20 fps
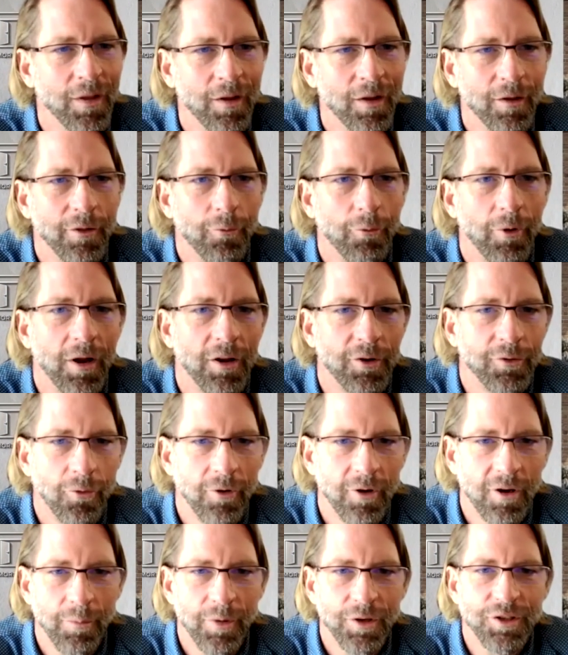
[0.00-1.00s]
the
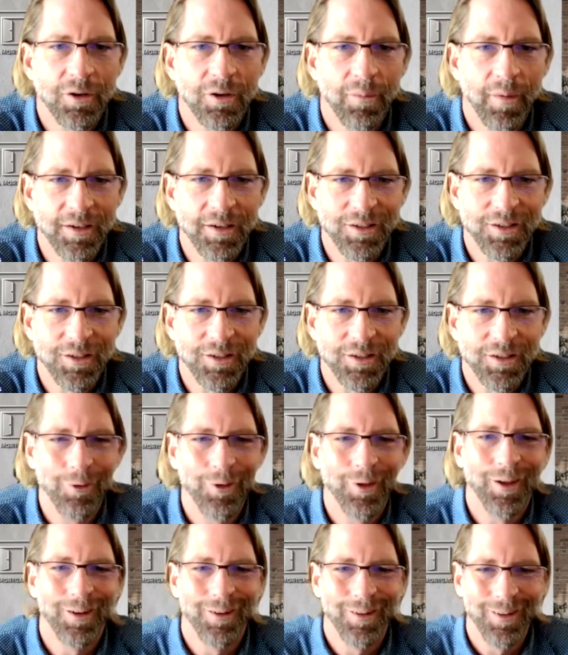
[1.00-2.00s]
Regulatory Commission of Mexico
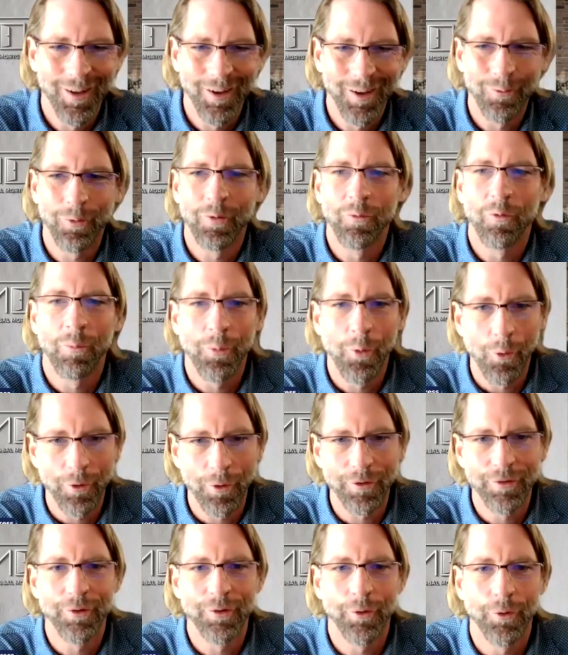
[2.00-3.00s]
that we
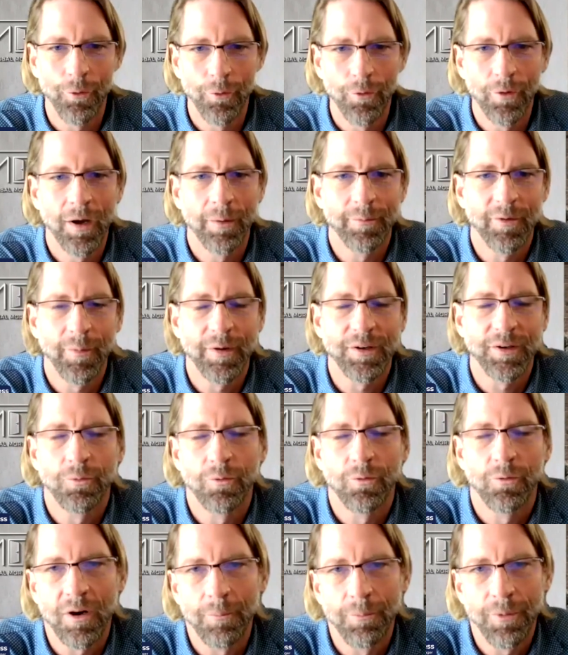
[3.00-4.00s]
report to make sure
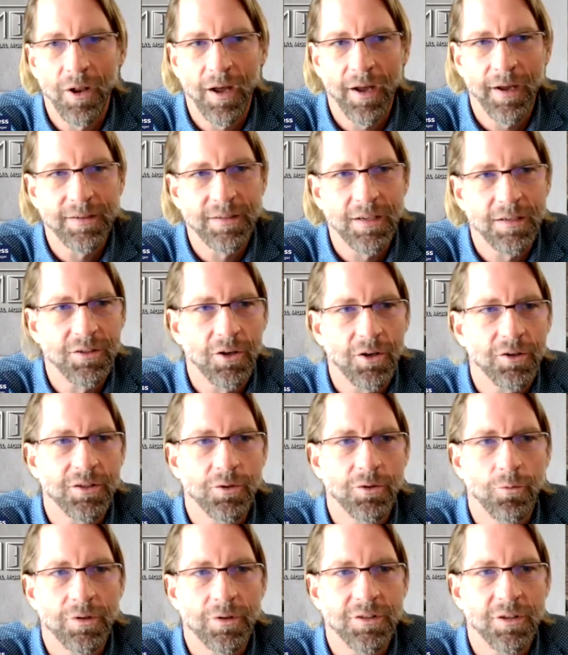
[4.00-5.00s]
we're in compliance. That's
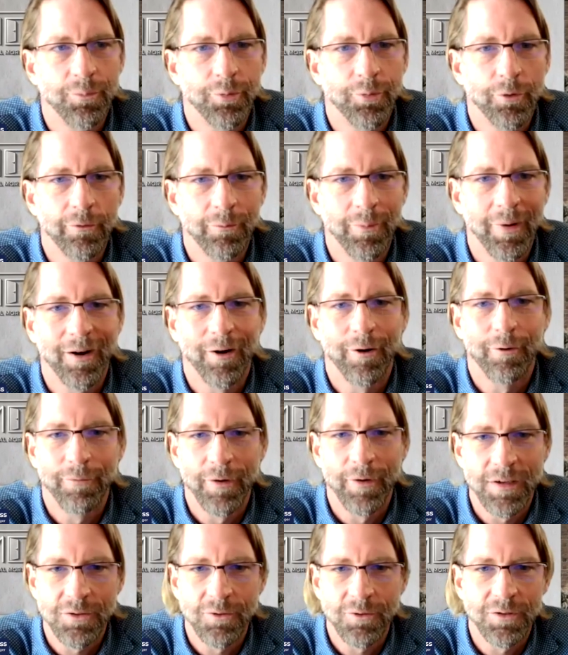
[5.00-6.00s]
also what's approved by our
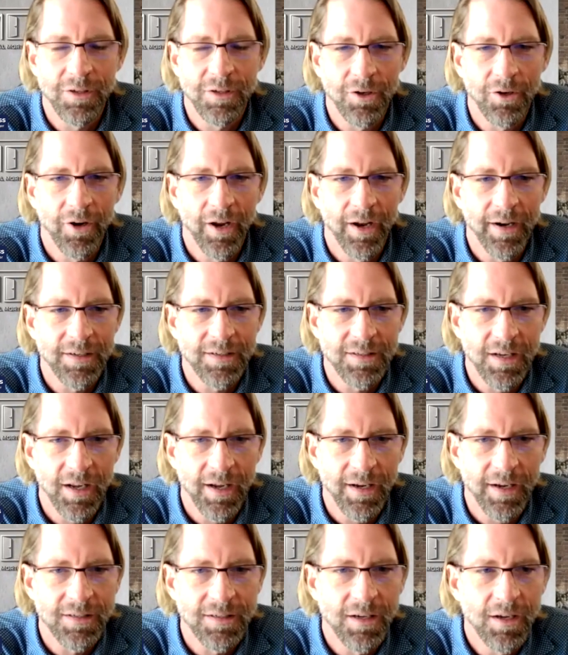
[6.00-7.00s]
investors in the United
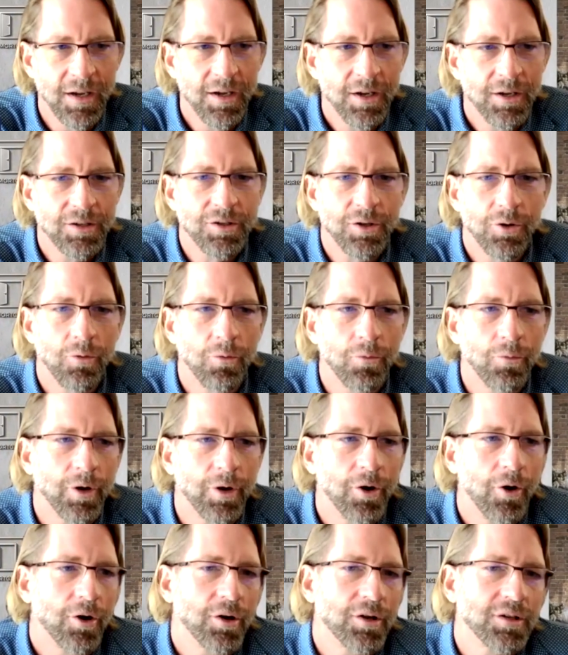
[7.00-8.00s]
States. So
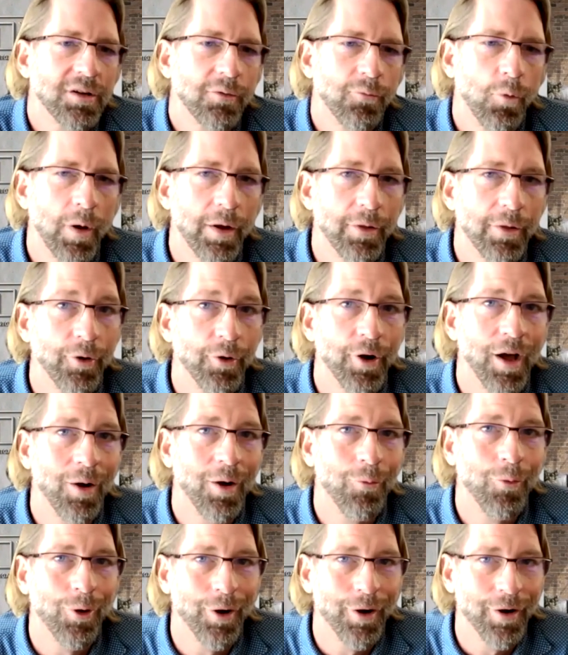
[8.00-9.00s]
regardless of whether or
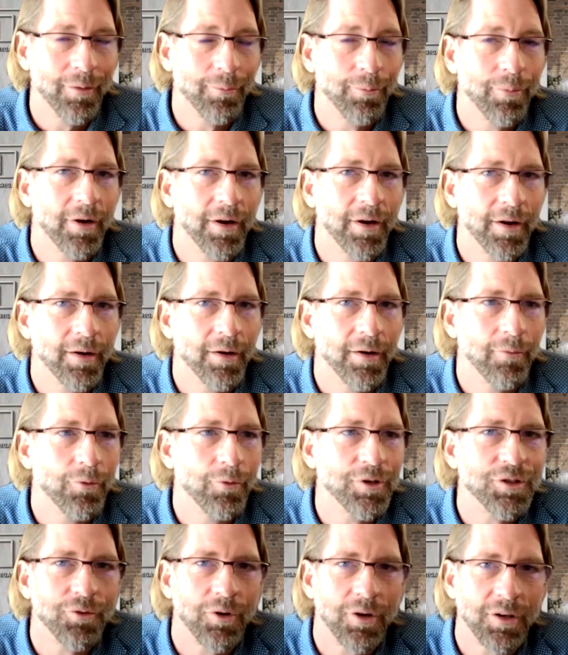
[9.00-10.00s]
not we're in a
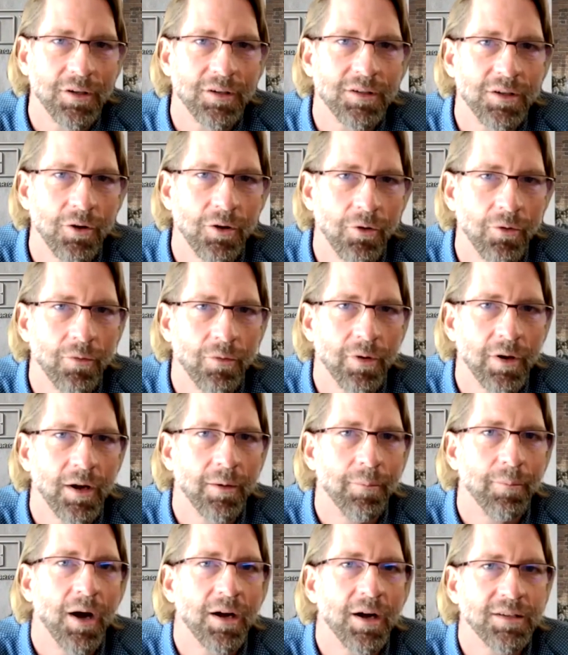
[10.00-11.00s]
restricted zone,
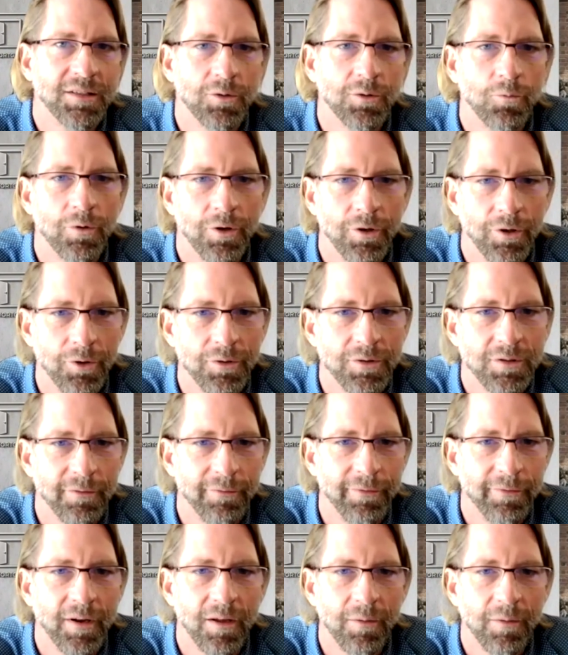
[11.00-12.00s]
Moxie will use the
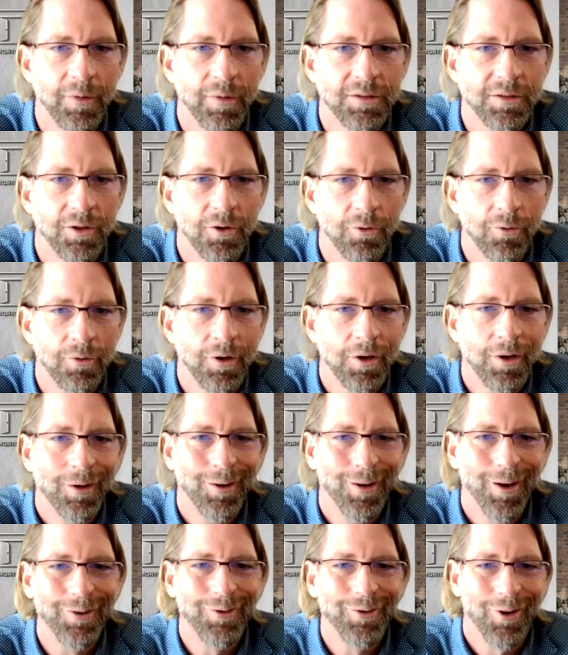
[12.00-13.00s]
fideicomiso
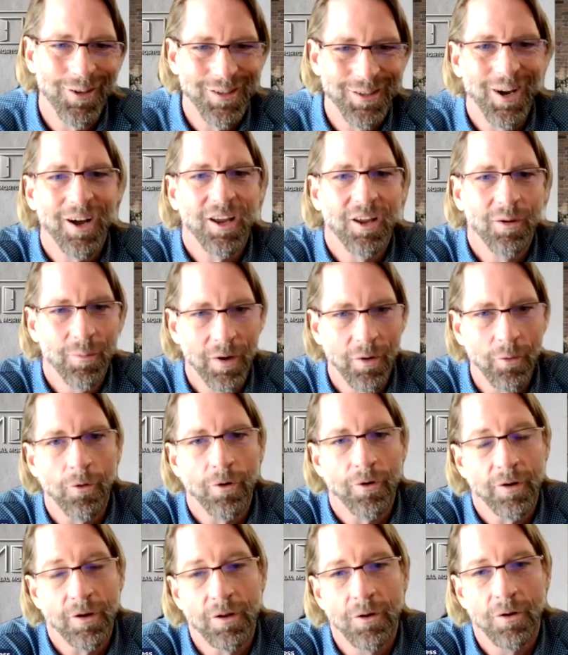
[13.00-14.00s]
trust document in
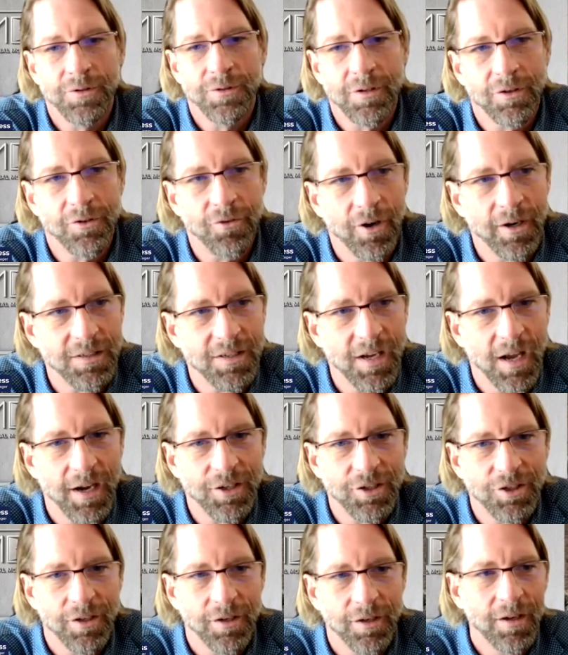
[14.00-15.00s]
order to close the
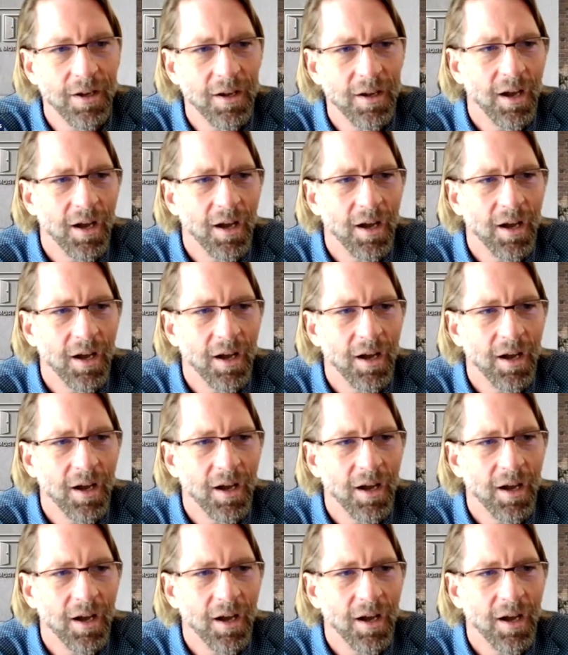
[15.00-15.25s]
transaction.